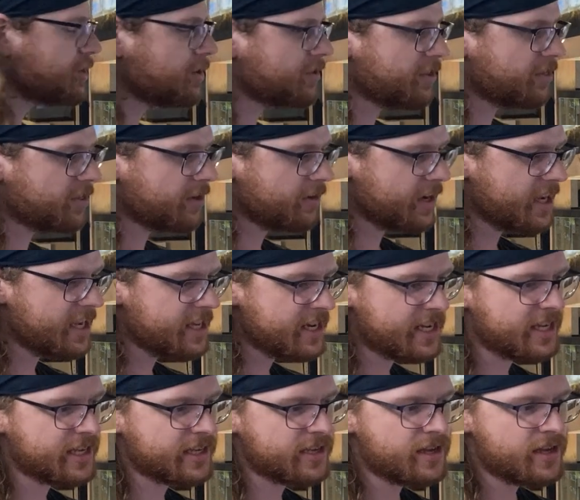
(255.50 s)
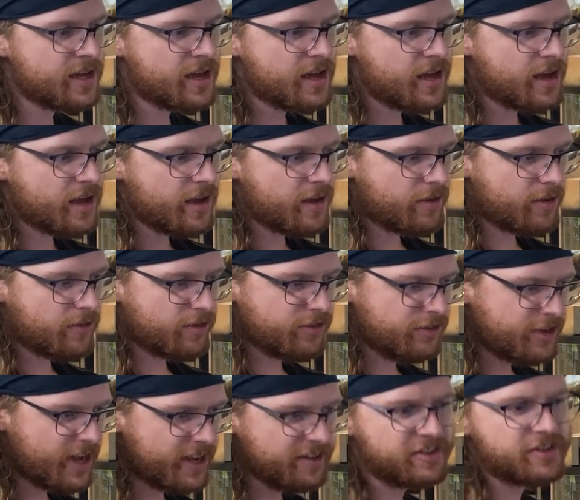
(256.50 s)
that they're eating
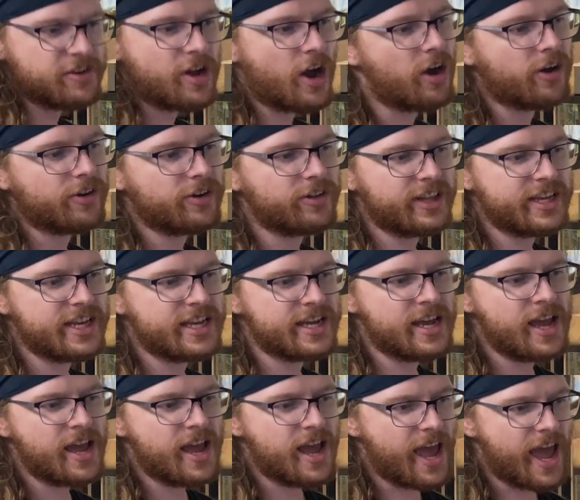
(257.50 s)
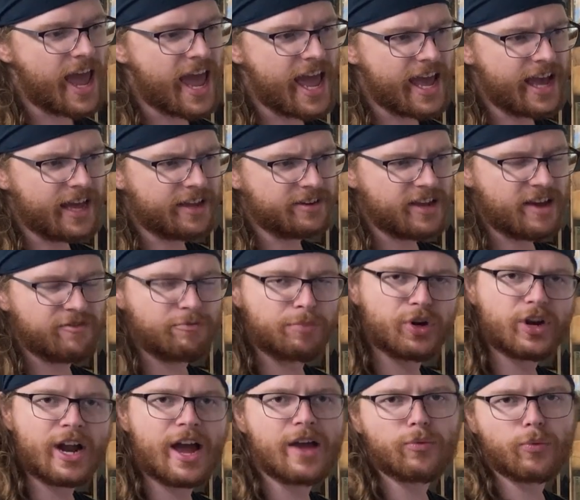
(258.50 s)
nice and heartily and have
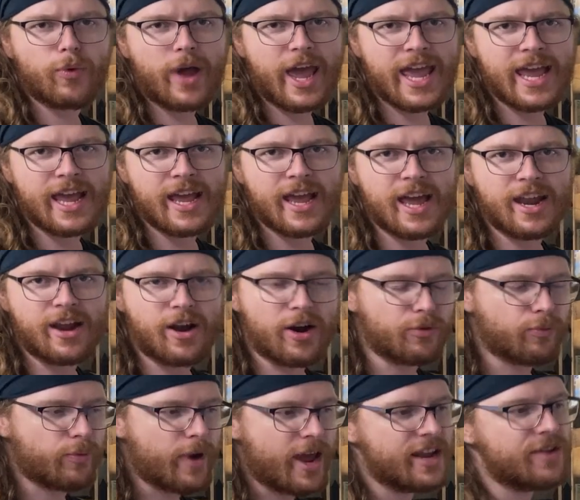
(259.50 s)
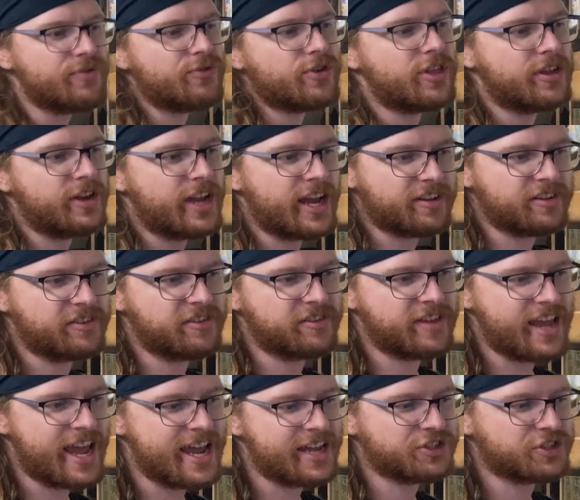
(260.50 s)
put on weight and are ready for the next
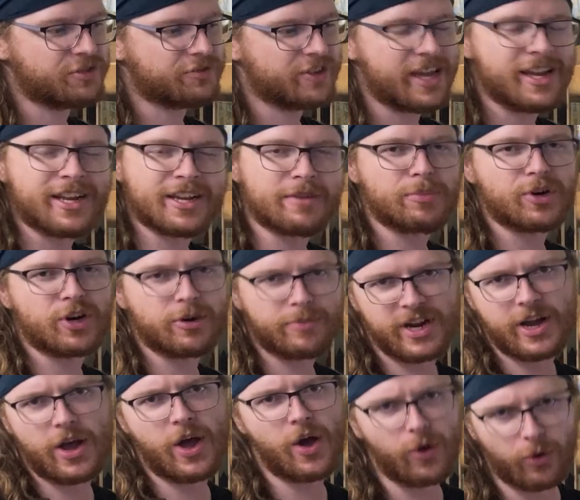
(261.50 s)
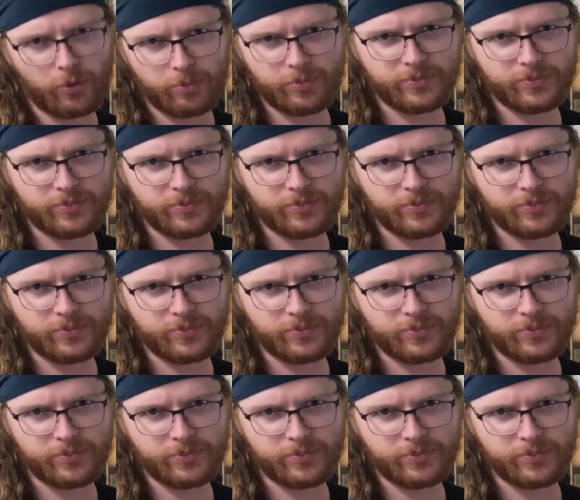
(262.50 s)
stage of getting a permanent home.